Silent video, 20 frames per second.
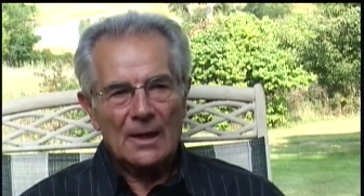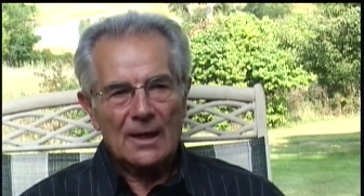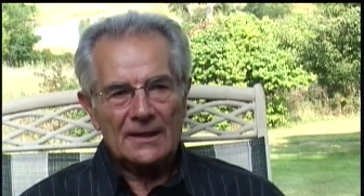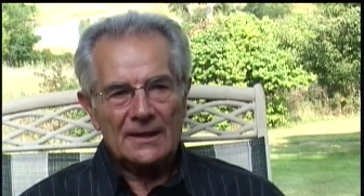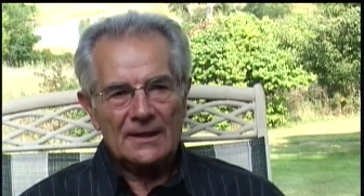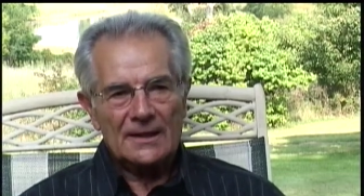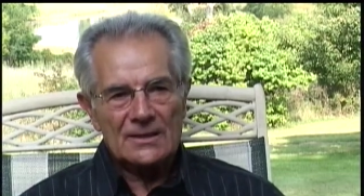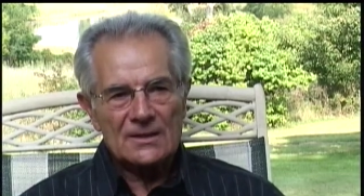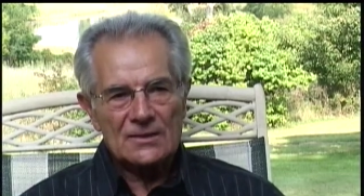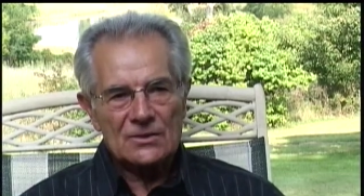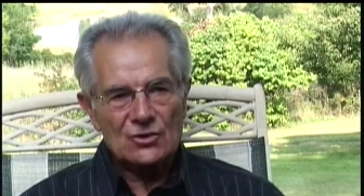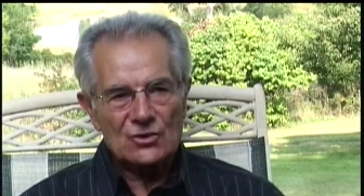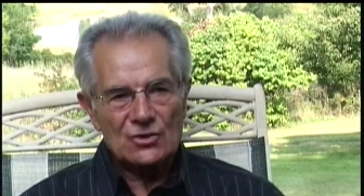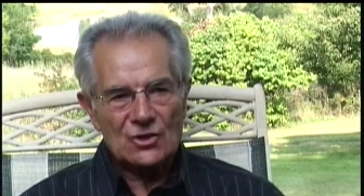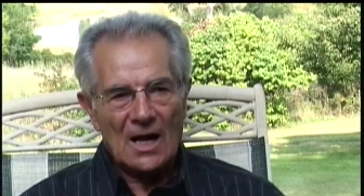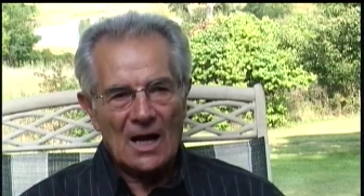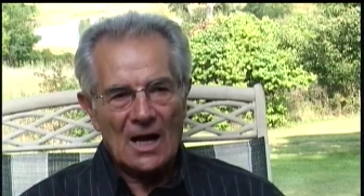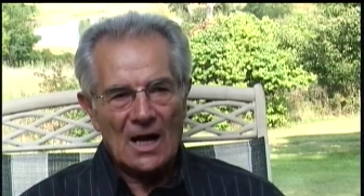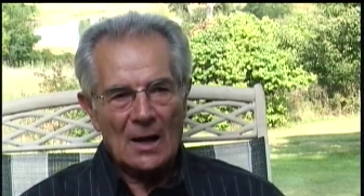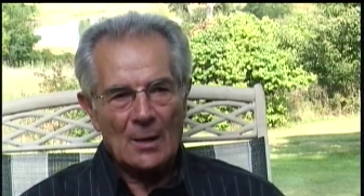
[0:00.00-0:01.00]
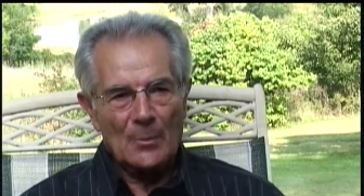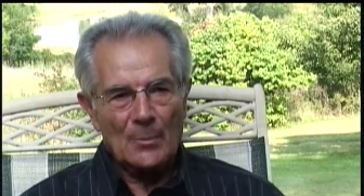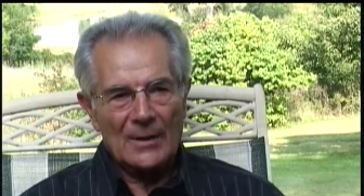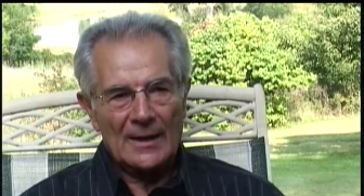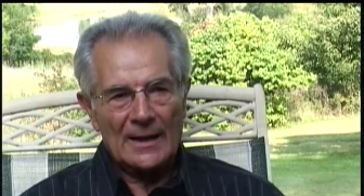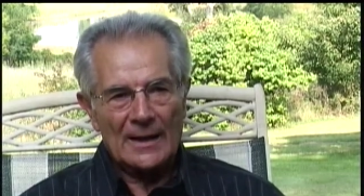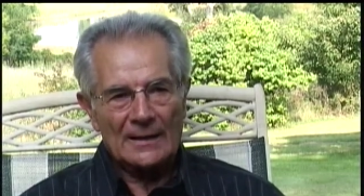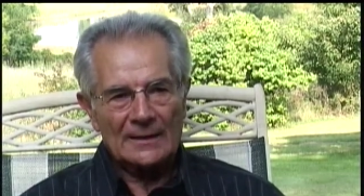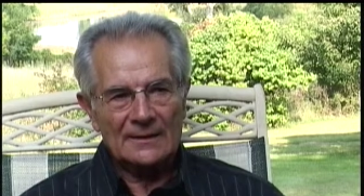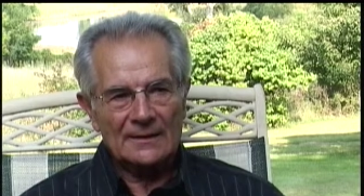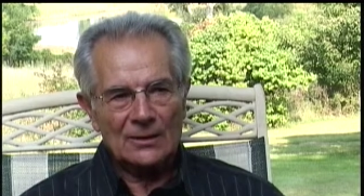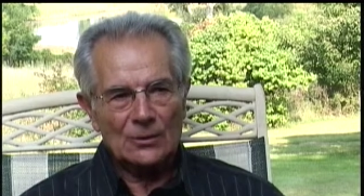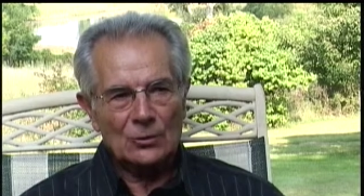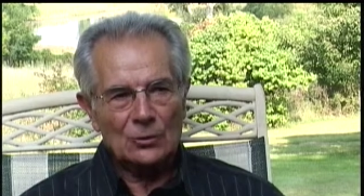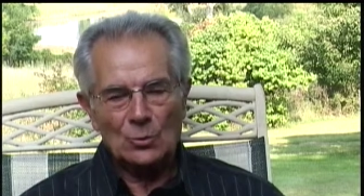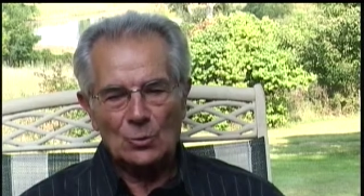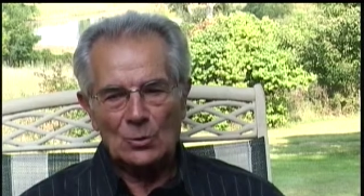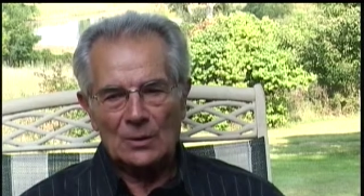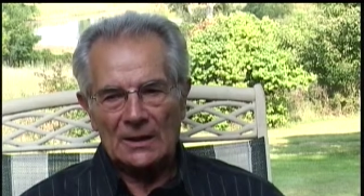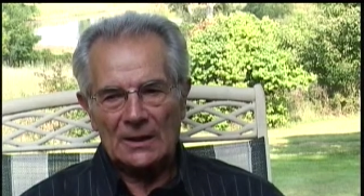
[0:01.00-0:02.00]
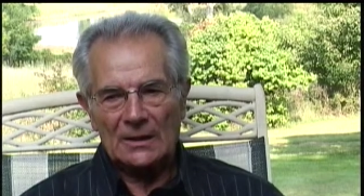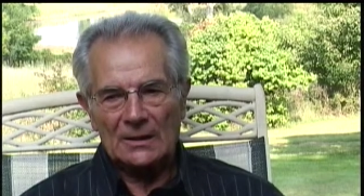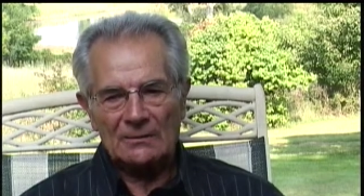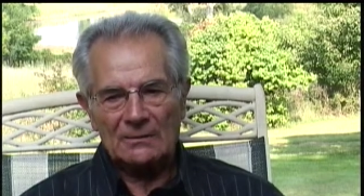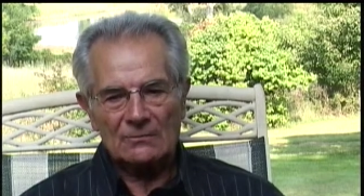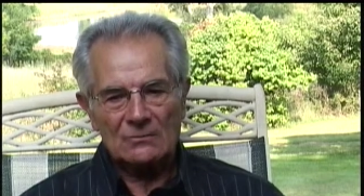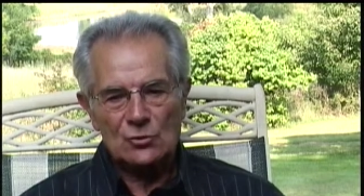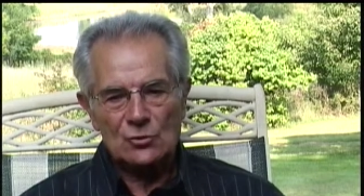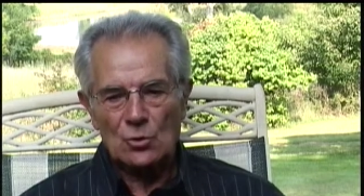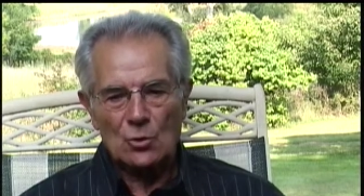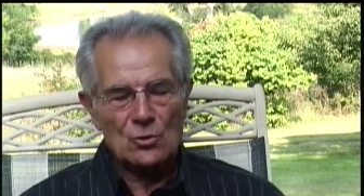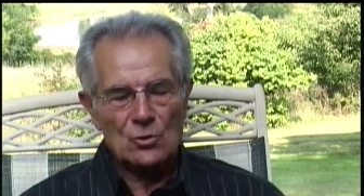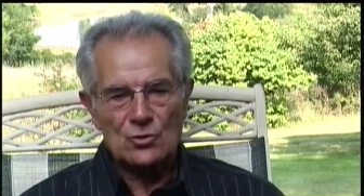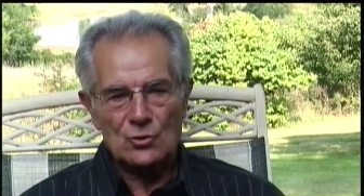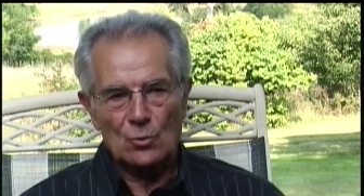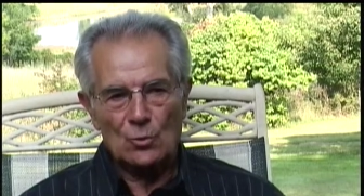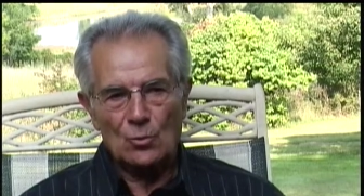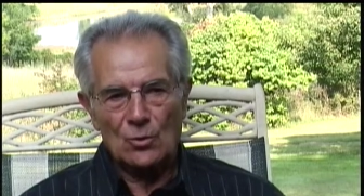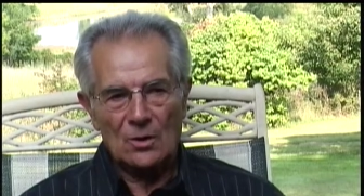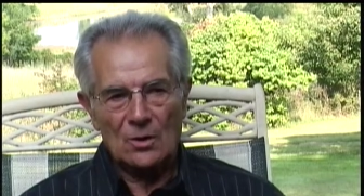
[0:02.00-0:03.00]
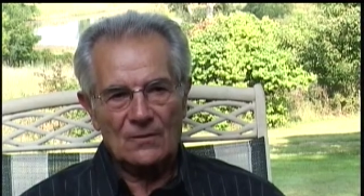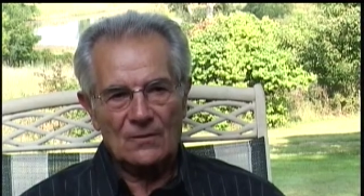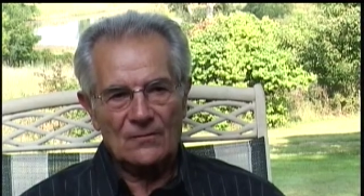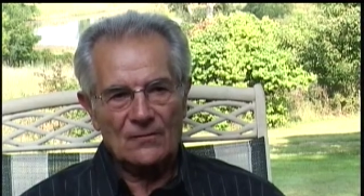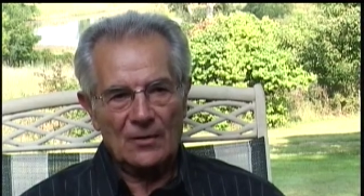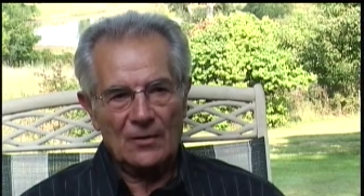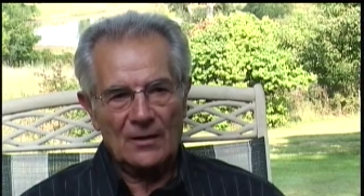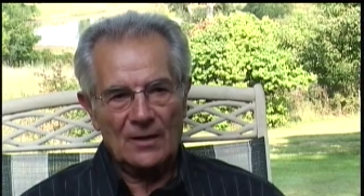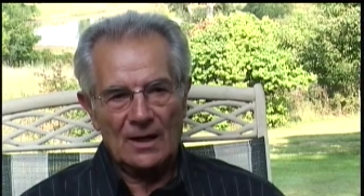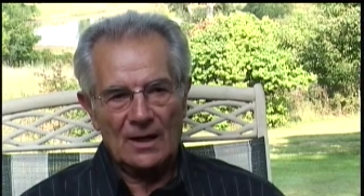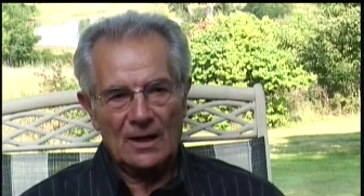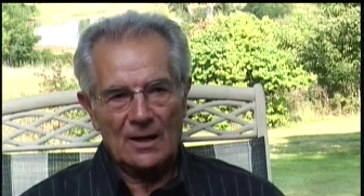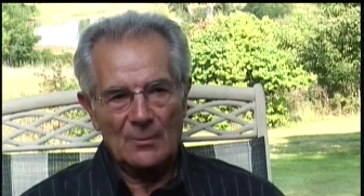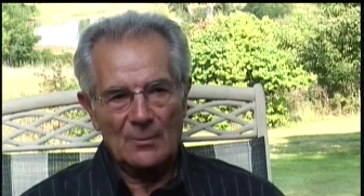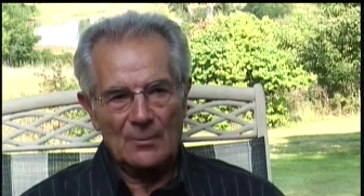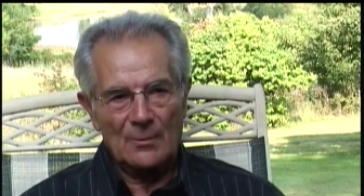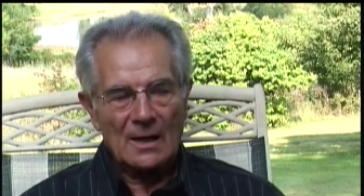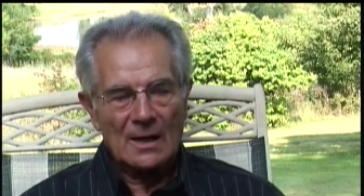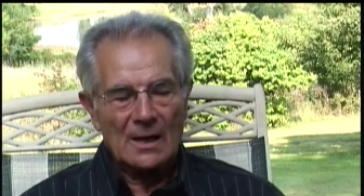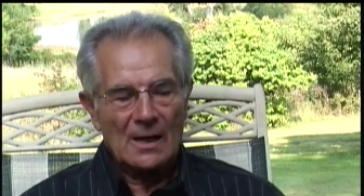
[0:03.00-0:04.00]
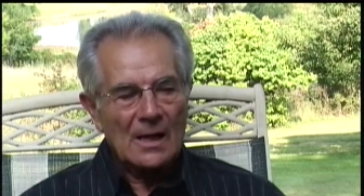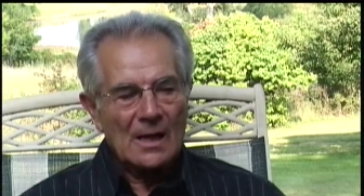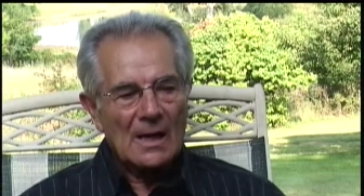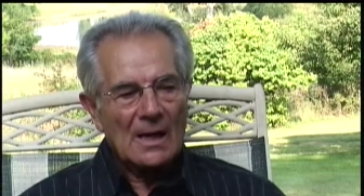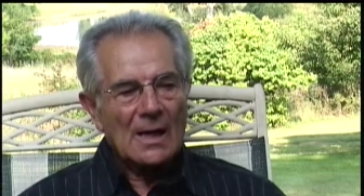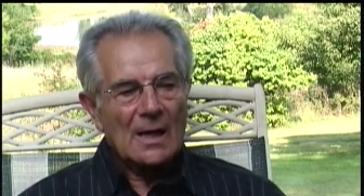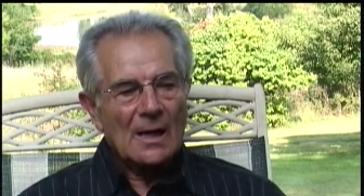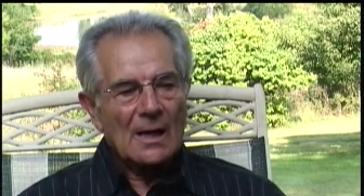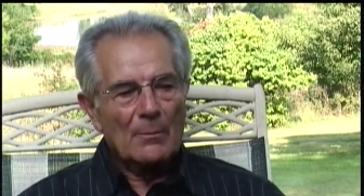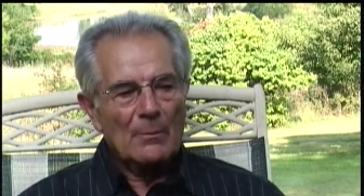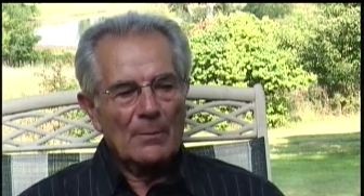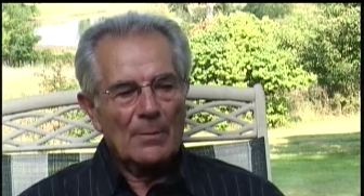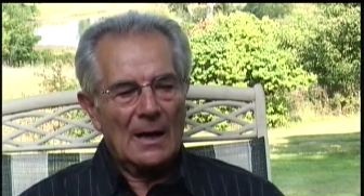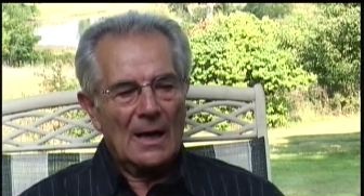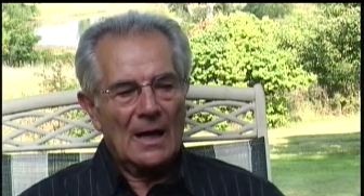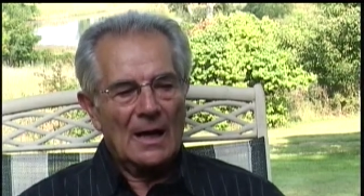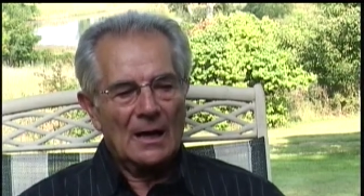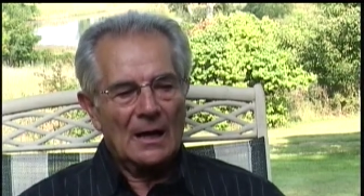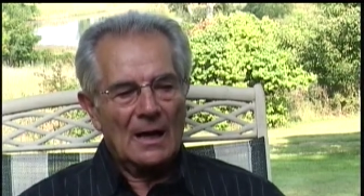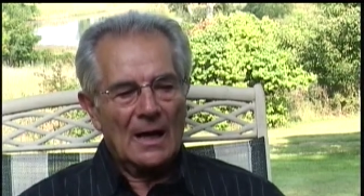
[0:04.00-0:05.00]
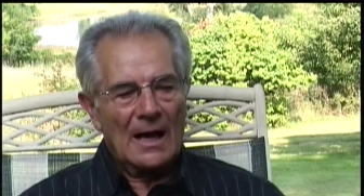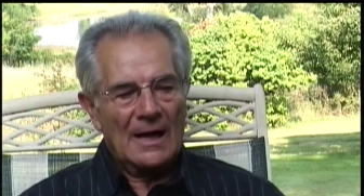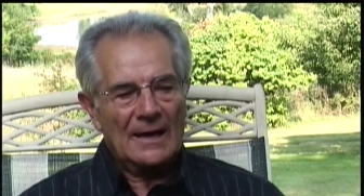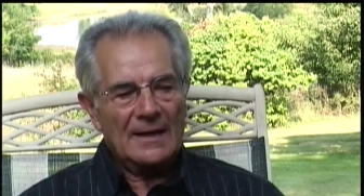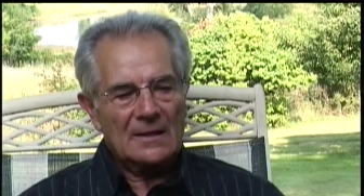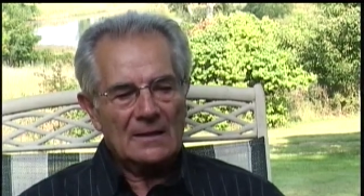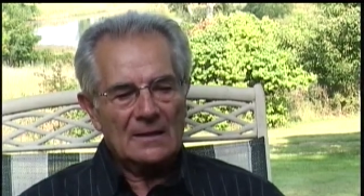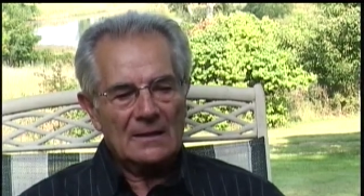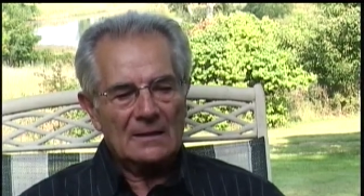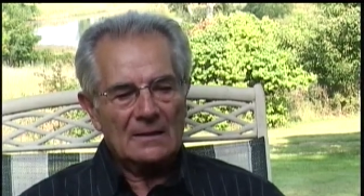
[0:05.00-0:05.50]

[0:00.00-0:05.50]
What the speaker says: in his shop and doing chores work for him. But my